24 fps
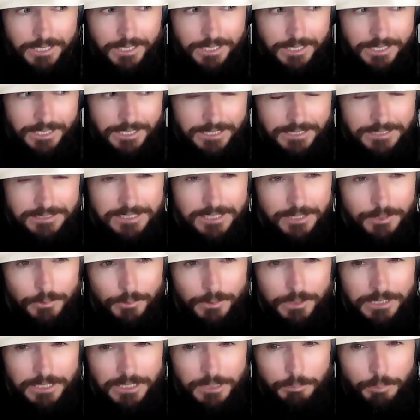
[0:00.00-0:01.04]
is it
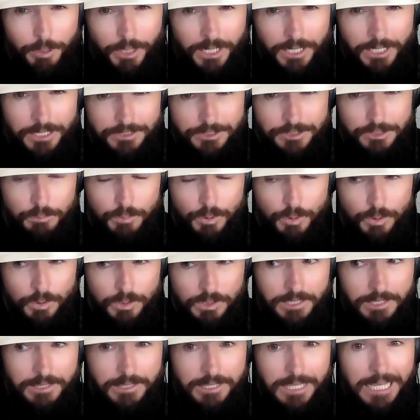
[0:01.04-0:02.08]
really possible
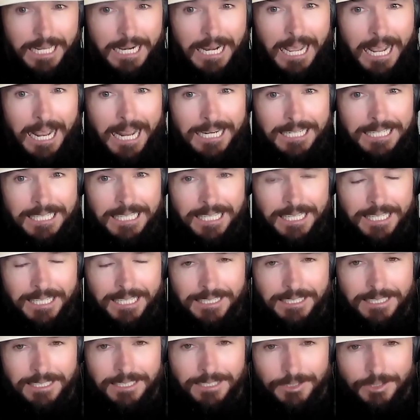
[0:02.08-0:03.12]
that I
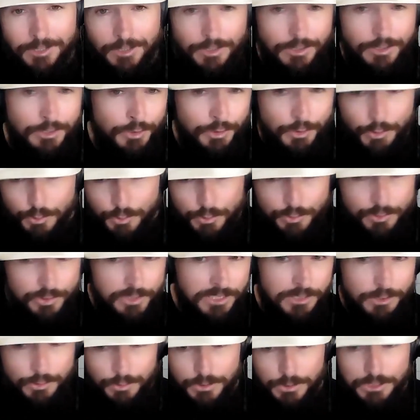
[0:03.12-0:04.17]
can use
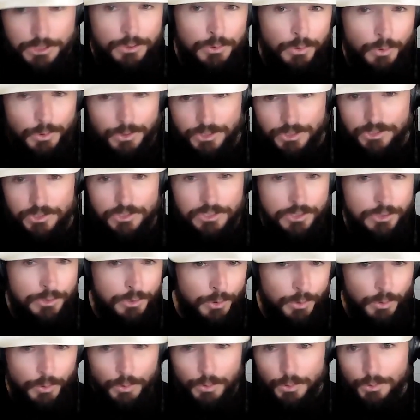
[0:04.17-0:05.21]
these resources and
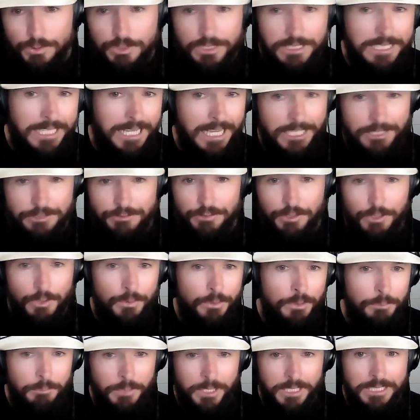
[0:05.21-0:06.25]
tools and cash flow
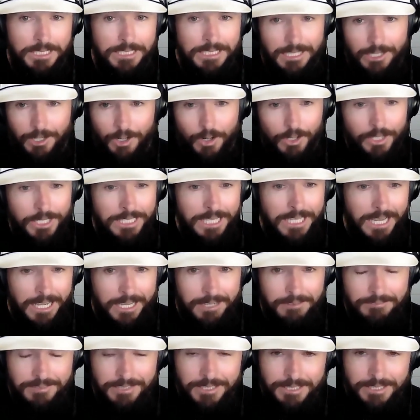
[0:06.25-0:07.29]
and money that I already
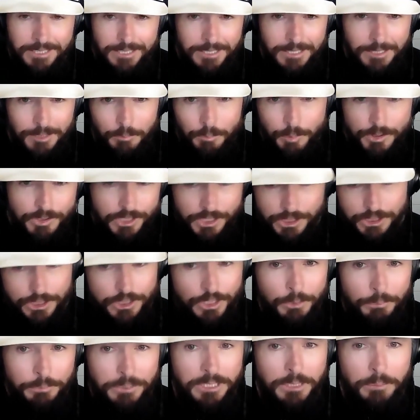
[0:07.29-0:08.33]
have, position
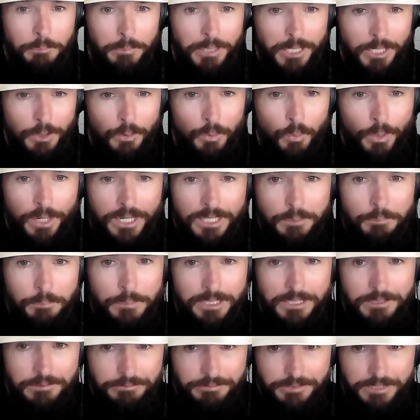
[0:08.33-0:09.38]
them in a better way to
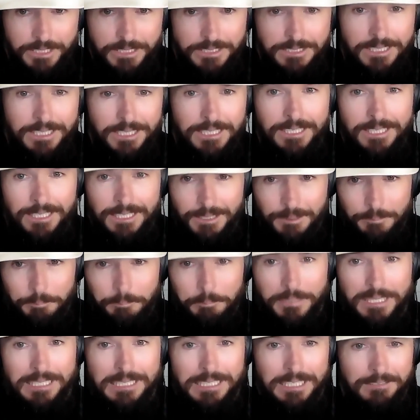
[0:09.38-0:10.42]
benefit
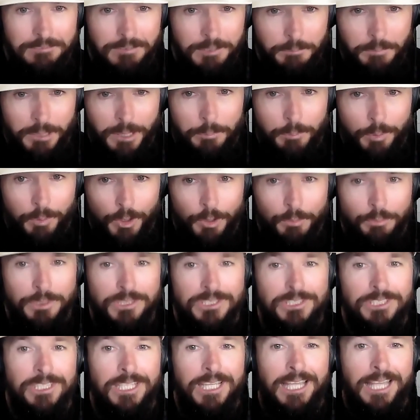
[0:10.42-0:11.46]
me living my
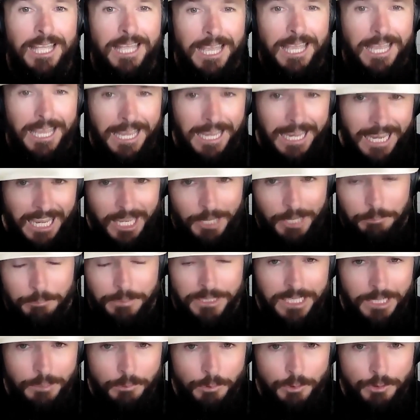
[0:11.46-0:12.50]
purpose and
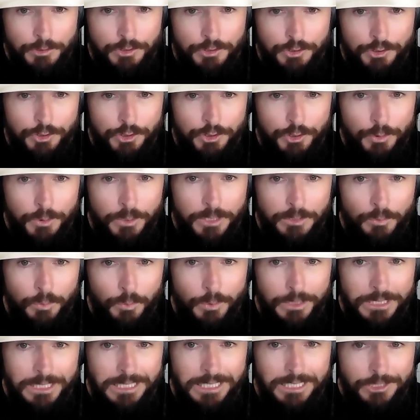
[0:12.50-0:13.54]
be able to do it
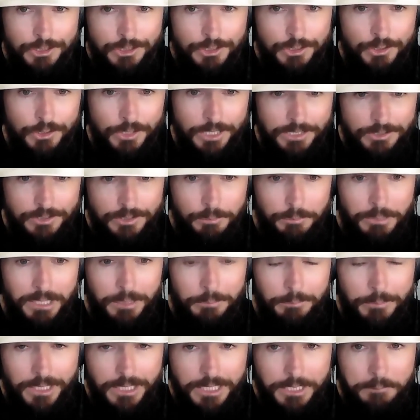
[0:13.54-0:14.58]
with less stress
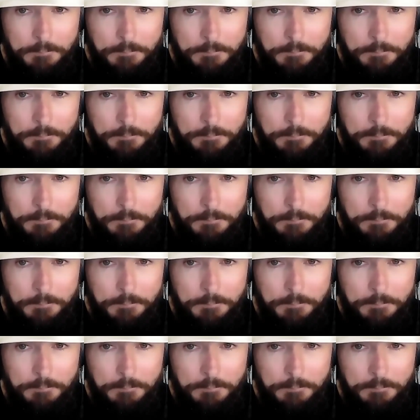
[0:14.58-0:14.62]
about money?